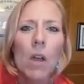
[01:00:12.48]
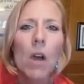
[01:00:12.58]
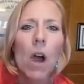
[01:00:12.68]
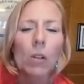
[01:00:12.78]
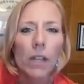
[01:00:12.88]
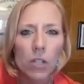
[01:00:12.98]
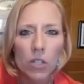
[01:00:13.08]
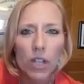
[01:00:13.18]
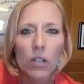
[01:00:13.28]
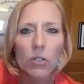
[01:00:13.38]
Our
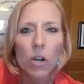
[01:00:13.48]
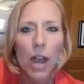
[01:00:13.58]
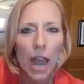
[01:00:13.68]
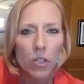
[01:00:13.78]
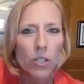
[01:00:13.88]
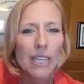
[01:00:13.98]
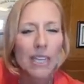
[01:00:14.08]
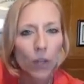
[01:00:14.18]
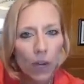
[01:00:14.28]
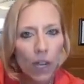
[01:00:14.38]
legislators are actually
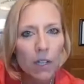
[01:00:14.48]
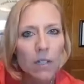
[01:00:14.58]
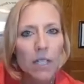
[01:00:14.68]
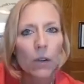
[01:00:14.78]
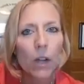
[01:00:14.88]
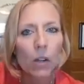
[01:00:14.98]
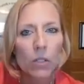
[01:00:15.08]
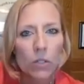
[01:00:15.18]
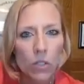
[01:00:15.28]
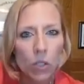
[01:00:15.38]
hearing us, hearing our
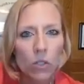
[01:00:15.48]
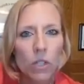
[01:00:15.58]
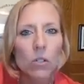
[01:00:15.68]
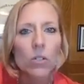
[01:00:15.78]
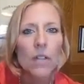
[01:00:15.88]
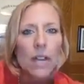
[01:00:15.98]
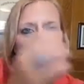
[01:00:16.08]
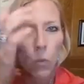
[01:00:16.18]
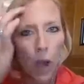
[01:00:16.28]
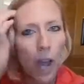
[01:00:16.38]
concerns,
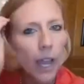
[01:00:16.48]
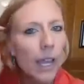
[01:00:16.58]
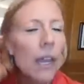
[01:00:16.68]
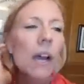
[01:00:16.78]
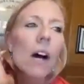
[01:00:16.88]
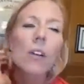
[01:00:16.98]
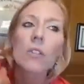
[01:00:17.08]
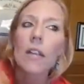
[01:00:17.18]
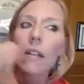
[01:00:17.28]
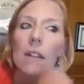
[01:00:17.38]
understanding why,
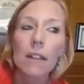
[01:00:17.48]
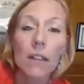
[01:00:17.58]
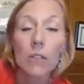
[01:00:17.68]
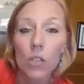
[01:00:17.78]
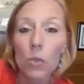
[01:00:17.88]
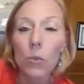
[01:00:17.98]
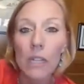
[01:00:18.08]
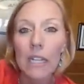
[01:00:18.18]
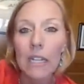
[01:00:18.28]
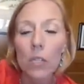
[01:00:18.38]
understanding that they do really
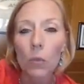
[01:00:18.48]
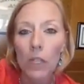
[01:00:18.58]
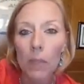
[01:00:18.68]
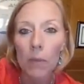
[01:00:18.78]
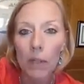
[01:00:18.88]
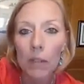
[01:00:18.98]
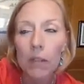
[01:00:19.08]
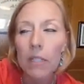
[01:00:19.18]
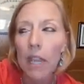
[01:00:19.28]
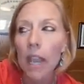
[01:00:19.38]
need to read the
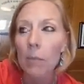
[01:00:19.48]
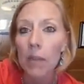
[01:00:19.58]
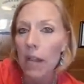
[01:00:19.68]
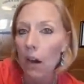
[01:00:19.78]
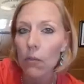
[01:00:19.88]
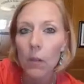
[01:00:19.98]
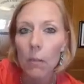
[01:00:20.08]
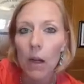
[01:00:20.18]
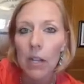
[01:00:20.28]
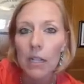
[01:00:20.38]
bills and be careful
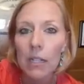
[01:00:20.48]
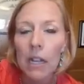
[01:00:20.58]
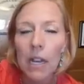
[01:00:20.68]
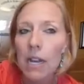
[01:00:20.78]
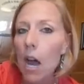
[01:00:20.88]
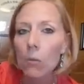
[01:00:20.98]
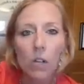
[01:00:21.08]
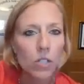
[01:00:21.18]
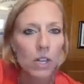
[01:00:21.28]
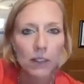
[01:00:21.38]
about it, not
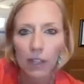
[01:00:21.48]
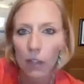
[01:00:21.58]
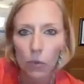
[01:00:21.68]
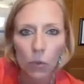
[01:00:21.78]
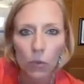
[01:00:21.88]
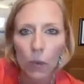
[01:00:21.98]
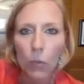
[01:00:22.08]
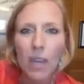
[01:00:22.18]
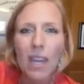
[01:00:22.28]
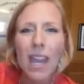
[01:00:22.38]
rush anything through, that
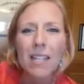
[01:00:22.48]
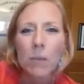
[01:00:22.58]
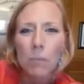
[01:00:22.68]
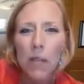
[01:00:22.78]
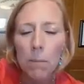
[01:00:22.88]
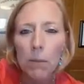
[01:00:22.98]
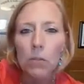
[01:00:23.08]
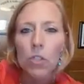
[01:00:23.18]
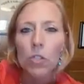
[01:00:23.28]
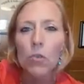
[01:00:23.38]
we as the people
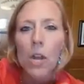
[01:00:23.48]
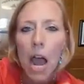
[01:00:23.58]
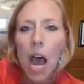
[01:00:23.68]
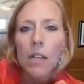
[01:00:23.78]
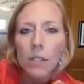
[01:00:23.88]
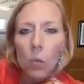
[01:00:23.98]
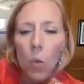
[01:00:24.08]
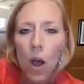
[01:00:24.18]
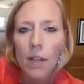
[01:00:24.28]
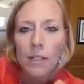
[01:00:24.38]
do not
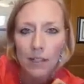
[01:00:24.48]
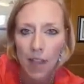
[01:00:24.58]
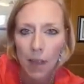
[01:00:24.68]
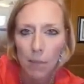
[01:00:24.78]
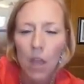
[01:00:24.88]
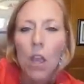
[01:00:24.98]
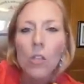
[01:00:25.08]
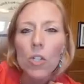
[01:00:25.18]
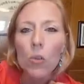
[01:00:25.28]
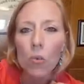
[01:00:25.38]
want them
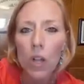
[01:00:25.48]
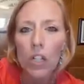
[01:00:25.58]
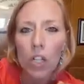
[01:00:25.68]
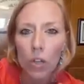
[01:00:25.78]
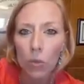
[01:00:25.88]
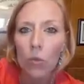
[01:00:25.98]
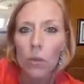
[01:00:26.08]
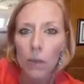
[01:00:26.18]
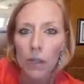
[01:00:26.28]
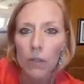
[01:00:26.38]
to rush through the
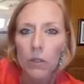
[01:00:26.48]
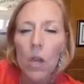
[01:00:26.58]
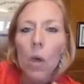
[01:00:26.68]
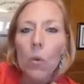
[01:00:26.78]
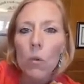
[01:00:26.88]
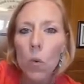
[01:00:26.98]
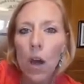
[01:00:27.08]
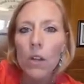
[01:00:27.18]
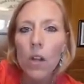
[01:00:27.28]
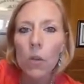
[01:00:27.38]
bills. We
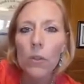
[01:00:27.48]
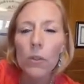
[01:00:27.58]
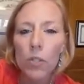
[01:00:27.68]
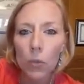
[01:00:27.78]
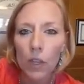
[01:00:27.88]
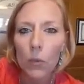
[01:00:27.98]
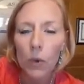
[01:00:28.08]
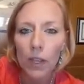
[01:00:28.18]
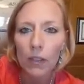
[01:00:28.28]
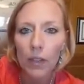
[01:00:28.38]
want to know that they're doing the
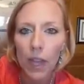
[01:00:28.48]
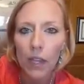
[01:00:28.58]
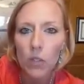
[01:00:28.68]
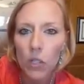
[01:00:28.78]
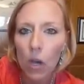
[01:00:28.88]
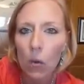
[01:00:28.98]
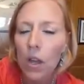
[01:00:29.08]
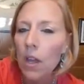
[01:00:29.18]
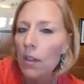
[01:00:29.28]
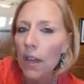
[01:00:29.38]
right thing. So
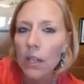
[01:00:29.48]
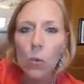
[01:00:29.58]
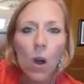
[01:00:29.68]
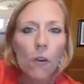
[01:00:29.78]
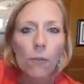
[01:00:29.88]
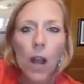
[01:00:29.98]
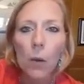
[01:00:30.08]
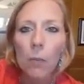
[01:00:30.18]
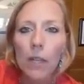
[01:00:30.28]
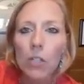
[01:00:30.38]
thank you all for
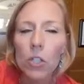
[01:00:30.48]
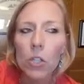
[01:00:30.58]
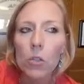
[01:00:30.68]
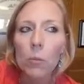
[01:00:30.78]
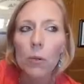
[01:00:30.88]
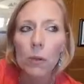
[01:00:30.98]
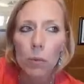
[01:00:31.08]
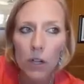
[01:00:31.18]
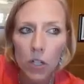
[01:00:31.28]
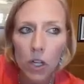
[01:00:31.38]
helping to put the
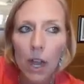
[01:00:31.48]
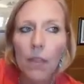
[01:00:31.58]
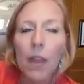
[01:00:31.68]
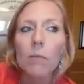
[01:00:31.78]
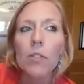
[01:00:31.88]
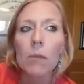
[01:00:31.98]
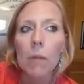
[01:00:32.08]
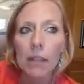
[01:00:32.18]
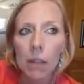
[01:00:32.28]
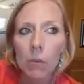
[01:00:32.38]
pressure on them to
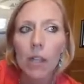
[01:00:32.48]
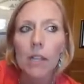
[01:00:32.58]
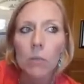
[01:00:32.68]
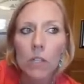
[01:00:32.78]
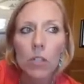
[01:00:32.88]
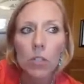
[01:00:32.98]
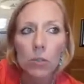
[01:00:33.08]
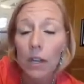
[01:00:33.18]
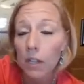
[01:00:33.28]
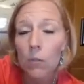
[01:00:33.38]
make them realize
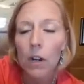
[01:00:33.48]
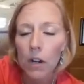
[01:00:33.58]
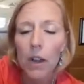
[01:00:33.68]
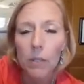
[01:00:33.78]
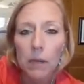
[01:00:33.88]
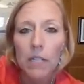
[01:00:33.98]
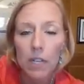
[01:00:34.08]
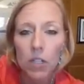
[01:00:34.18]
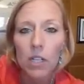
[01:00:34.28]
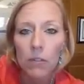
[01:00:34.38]
that is what our
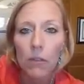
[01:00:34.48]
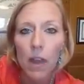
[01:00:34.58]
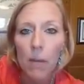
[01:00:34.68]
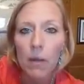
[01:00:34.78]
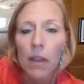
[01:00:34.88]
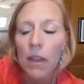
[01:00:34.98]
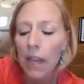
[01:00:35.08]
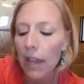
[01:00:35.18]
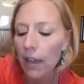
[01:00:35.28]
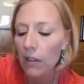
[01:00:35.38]
expectation is for them.
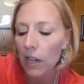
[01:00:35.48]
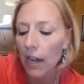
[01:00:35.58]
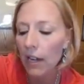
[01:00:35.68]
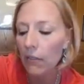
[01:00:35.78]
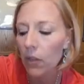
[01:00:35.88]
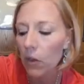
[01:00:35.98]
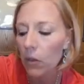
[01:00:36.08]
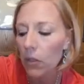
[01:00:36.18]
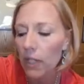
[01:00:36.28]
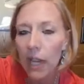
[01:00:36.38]
And to any of
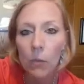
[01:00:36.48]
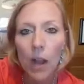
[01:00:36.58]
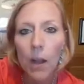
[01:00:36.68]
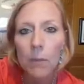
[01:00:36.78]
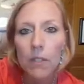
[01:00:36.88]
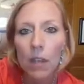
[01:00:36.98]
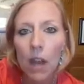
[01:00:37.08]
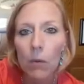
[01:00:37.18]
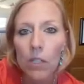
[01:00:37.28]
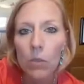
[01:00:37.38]
those state reps,
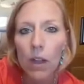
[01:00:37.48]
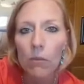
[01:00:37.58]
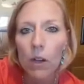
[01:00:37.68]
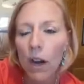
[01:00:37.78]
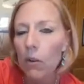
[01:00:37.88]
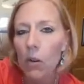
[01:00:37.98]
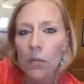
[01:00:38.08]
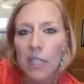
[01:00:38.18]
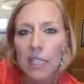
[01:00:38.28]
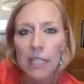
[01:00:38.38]
we do have one, I don't know if
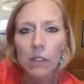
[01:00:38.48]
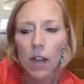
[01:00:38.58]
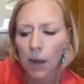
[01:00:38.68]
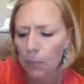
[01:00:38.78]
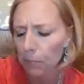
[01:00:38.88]
he's still on.